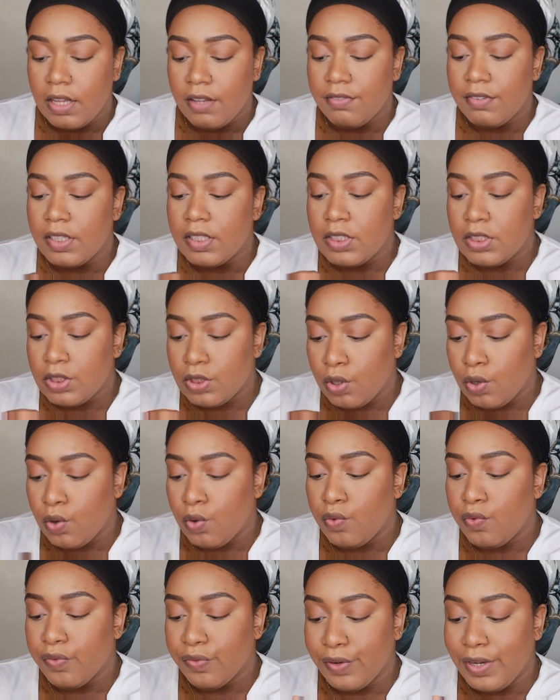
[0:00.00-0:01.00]
love it
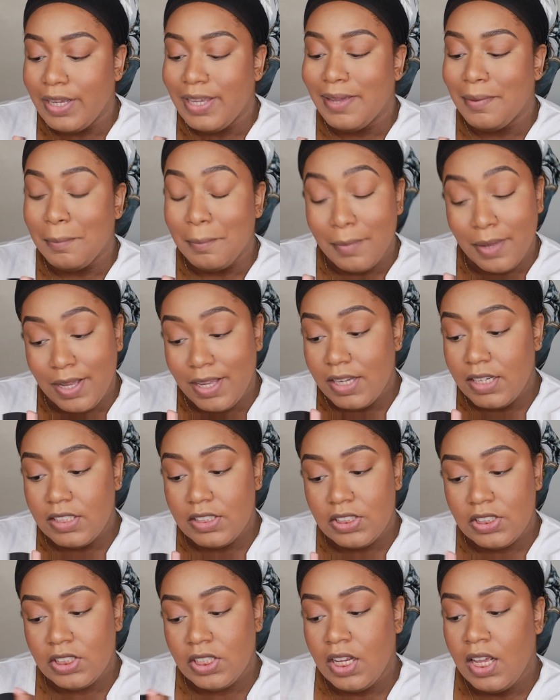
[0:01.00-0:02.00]
so freaking
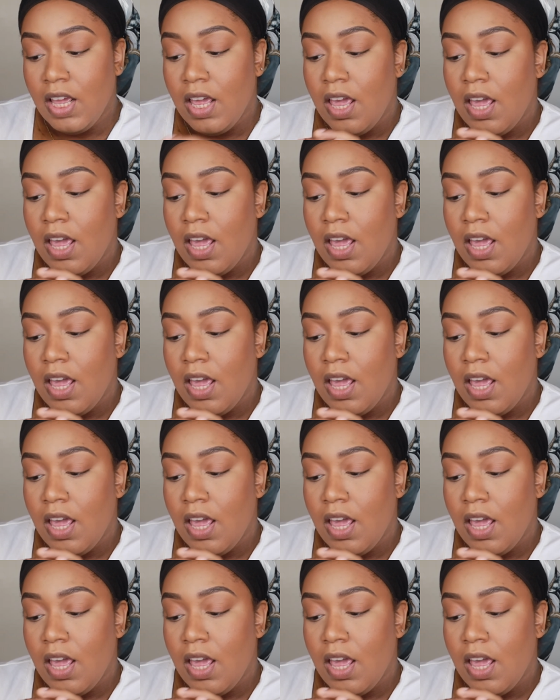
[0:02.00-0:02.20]
much.